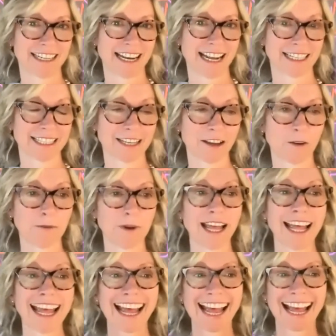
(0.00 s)
Net. So
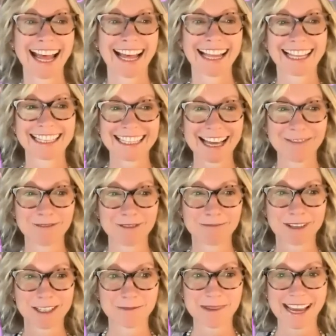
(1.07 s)
uh, that's that one
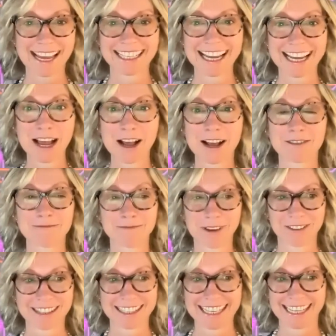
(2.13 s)
put to bed
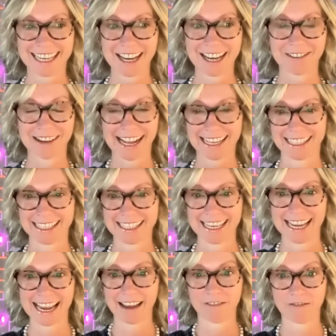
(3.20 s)
both CEO and
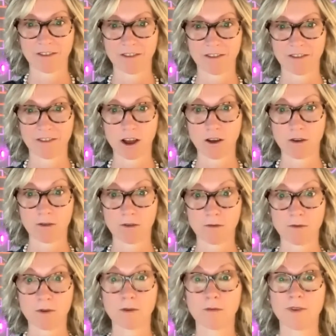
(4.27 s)
CFO
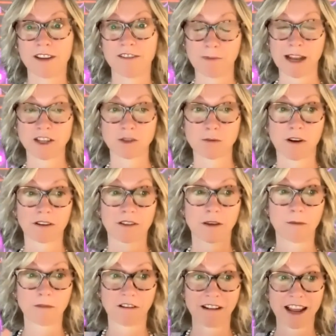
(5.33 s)
oh, we've benchmarked
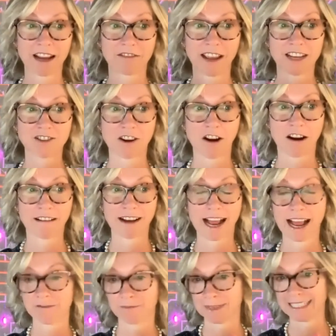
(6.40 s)
them, our head of HR
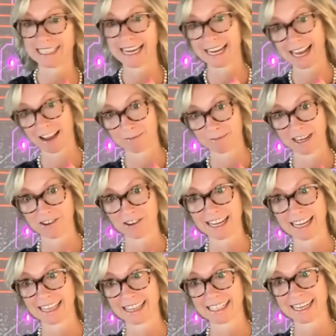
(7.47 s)
have been seeing, I've been
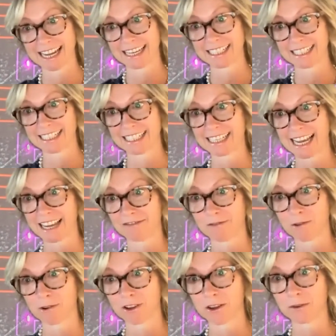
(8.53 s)
looking at the data today
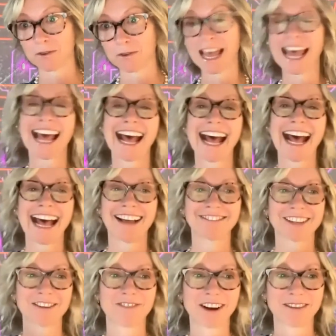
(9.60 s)
for you, have
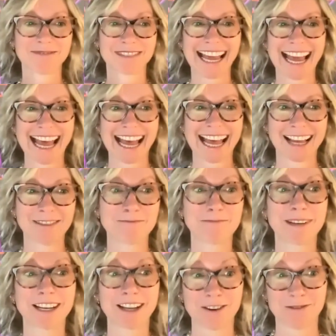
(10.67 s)
confirmed uh,
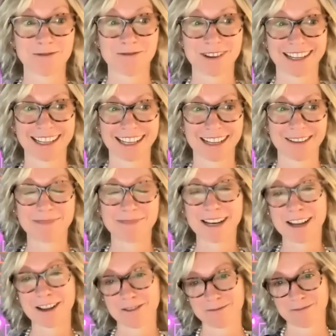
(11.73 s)
below
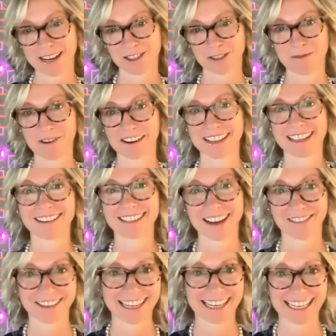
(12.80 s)
below benchmark. They're
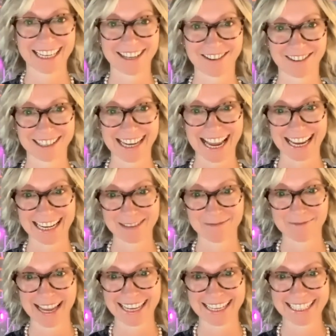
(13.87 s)
definitely not highly
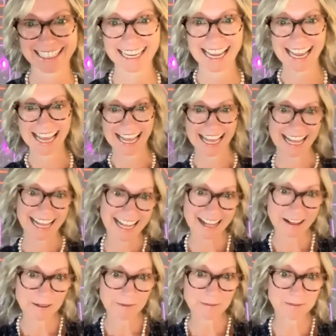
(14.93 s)
paid.
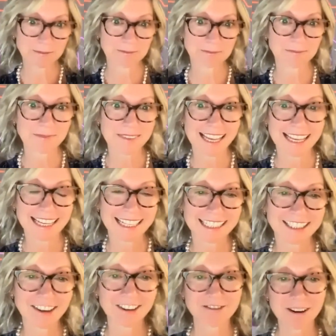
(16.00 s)
Um,
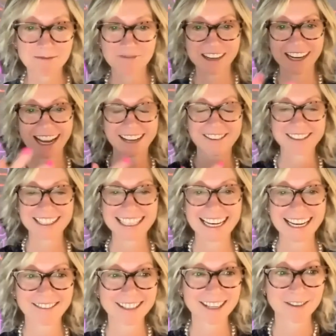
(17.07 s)
Dr. Emmerich, I also
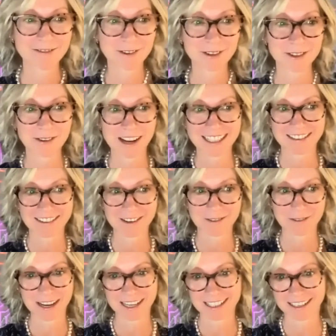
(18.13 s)
said I was looking forward to answering your
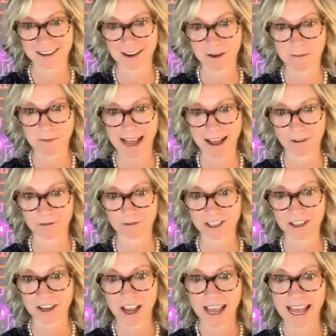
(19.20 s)
question
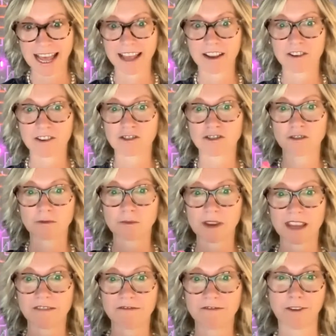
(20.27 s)
about uh, should
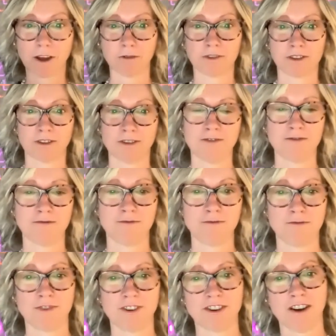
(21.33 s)
we vote who
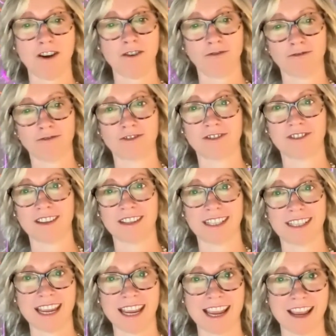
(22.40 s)
would hold the
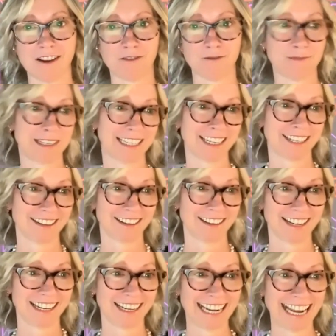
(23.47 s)
CEO position.
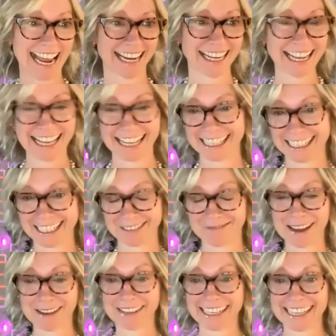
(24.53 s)
And again, this is
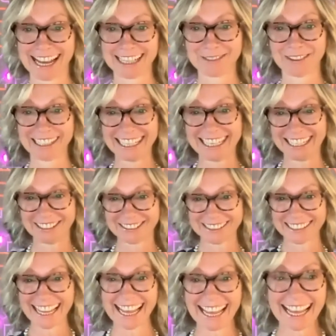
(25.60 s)
maybe a nice one to
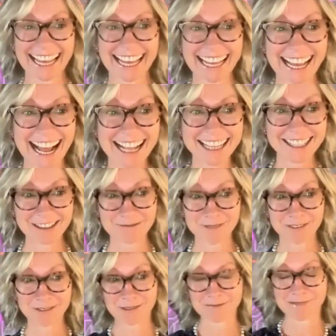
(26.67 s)
uh, answer
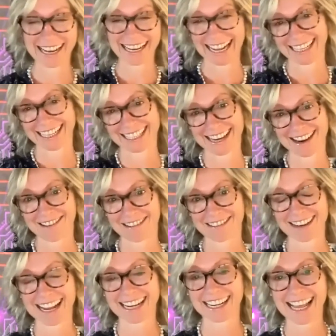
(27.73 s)
before Ben gets here.
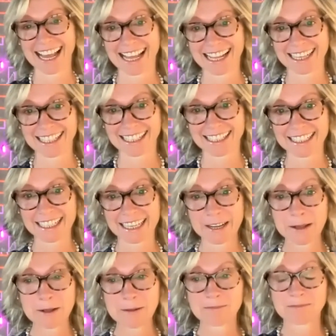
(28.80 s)
And and
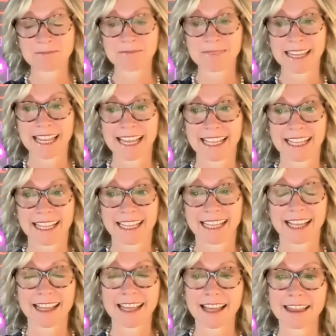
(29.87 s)

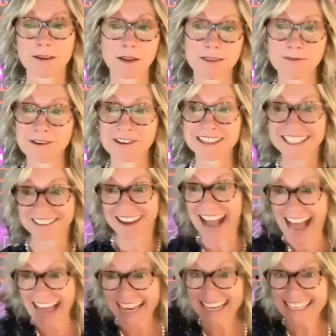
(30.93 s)
the, the, point here,
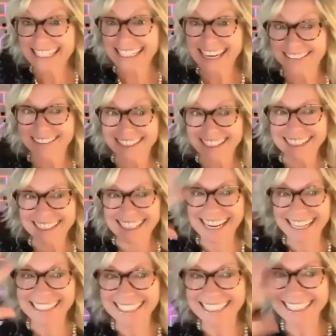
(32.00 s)
hi David,
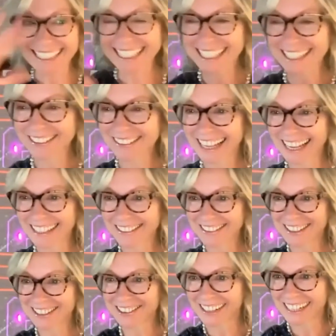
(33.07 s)
nice to see you. Thanks for
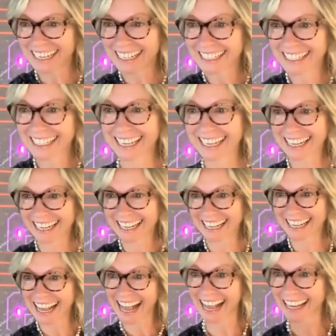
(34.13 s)
joining.
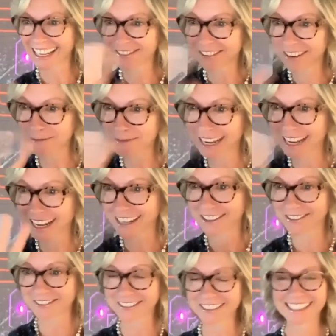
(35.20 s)
Uh, hi
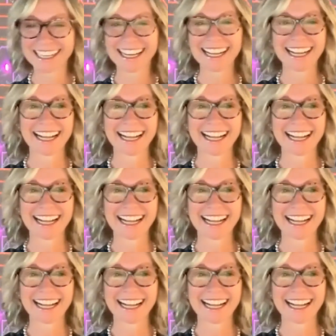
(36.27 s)
Fabiano.